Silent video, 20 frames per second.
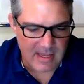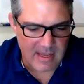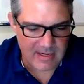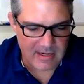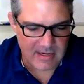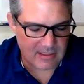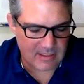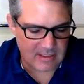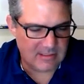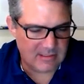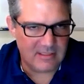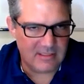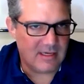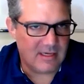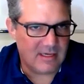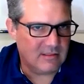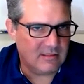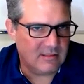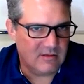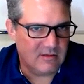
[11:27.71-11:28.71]
And then it
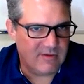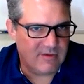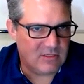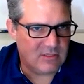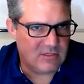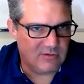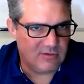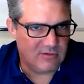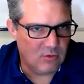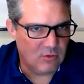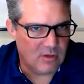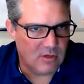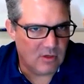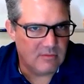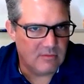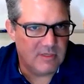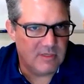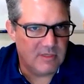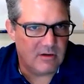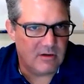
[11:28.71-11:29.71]
extends out to the factory
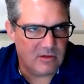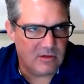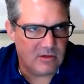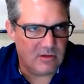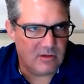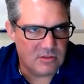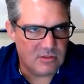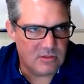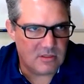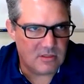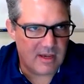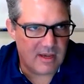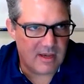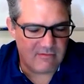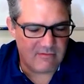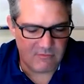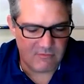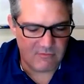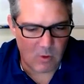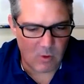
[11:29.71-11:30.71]
floor. You know, you used to
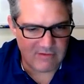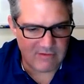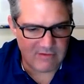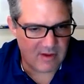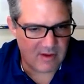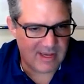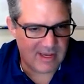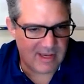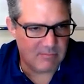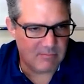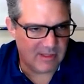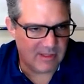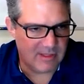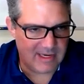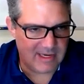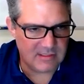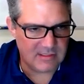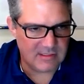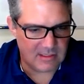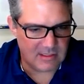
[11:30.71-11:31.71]
have Wi-Fi in
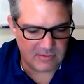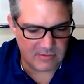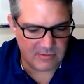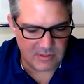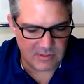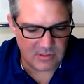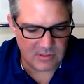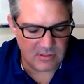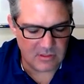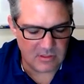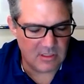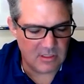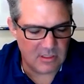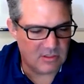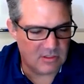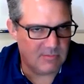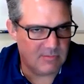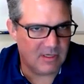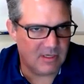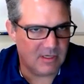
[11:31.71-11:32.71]
plants. It was, you
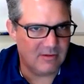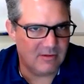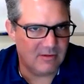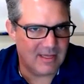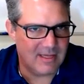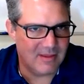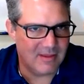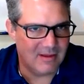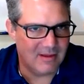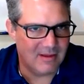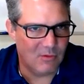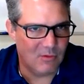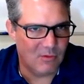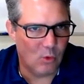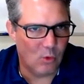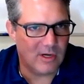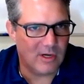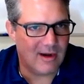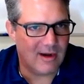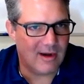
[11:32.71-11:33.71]
know, typically in the, the
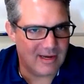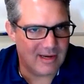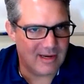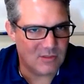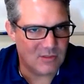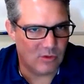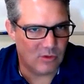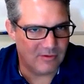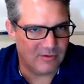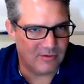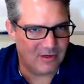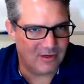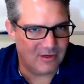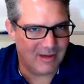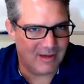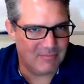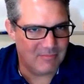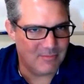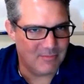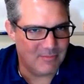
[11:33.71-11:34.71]
work areas where
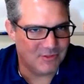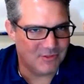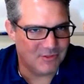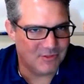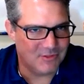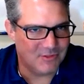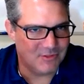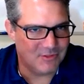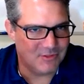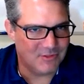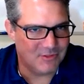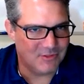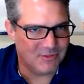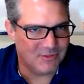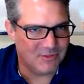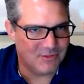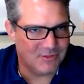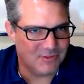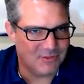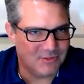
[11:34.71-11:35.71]
you had people sitting at a
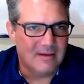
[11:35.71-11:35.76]
desk.